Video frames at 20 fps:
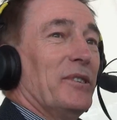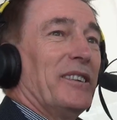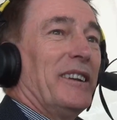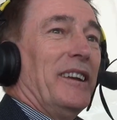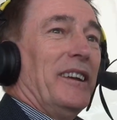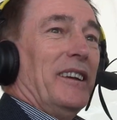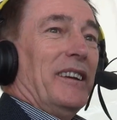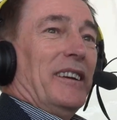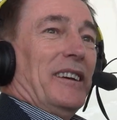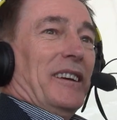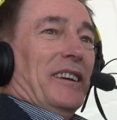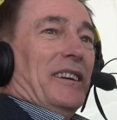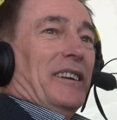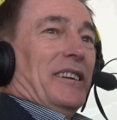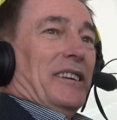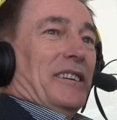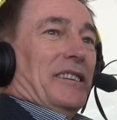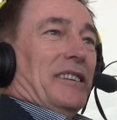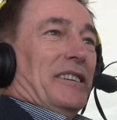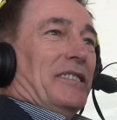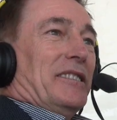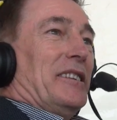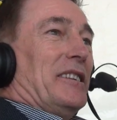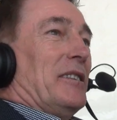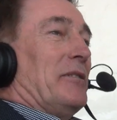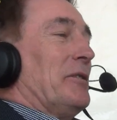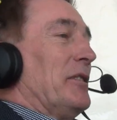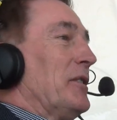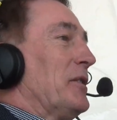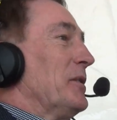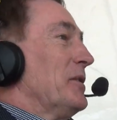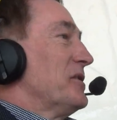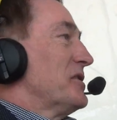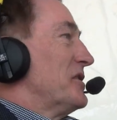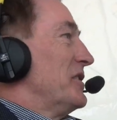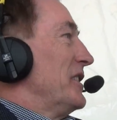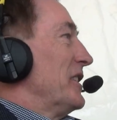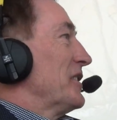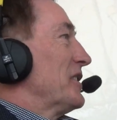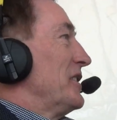but then I found out
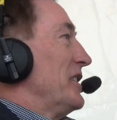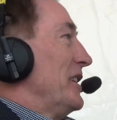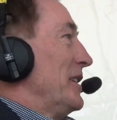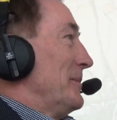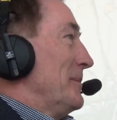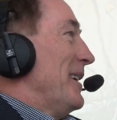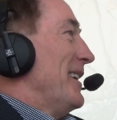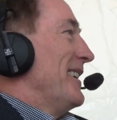his, his nickname.